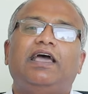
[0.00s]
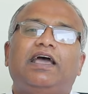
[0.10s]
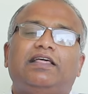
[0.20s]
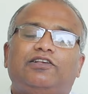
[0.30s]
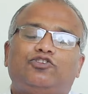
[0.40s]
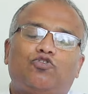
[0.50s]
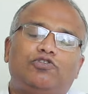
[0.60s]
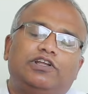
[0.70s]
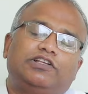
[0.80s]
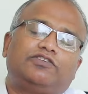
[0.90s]
and the
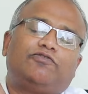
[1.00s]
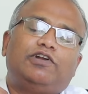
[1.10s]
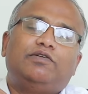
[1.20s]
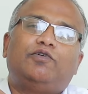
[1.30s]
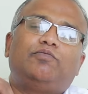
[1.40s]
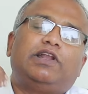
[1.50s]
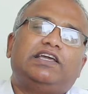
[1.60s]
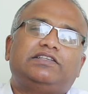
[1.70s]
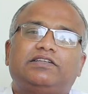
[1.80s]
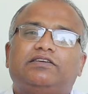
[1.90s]
shoulder is fully
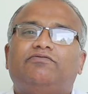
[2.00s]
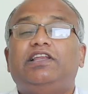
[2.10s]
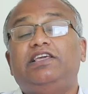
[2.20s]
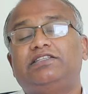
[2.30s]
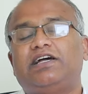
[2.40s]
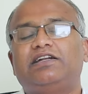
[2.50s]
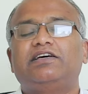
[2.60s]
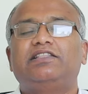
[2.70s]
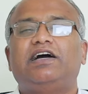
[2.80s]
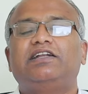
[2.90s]
mobilized when he is
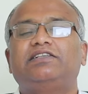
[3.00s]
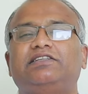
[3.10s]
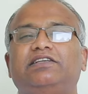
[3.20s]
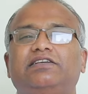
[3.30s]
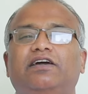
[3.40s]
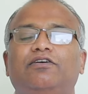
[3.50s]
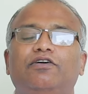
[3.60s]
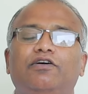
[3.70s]
under the anesthesia.